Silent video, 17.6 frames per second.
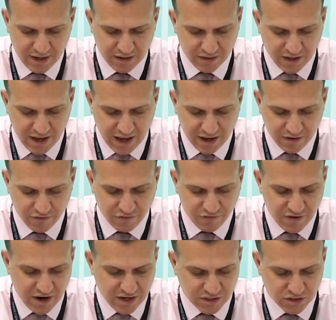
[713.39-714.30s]
They had
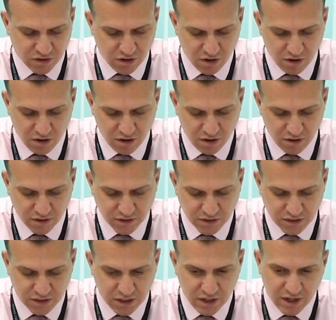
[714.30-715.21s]
fast
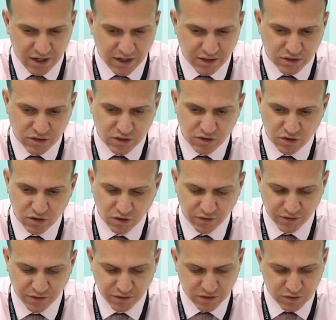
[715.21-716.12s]
cars and
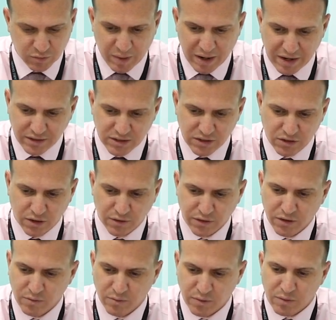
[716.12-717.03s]
guns painted
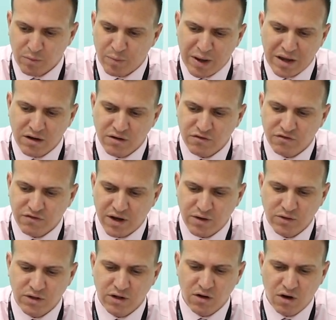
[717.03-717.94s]
on them, and Ben
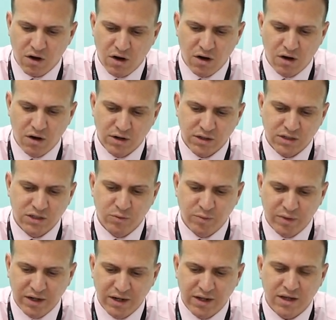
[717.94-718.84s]
found it hard to
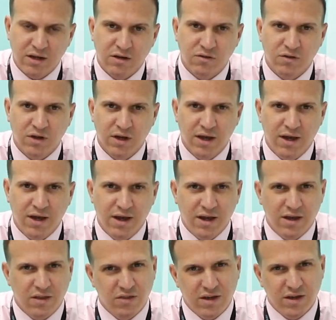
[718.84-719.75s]
believe
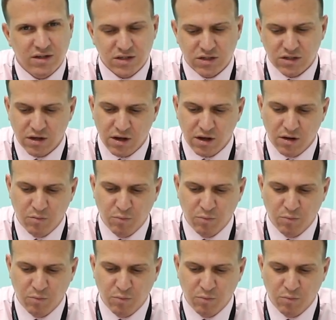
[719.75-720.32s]
this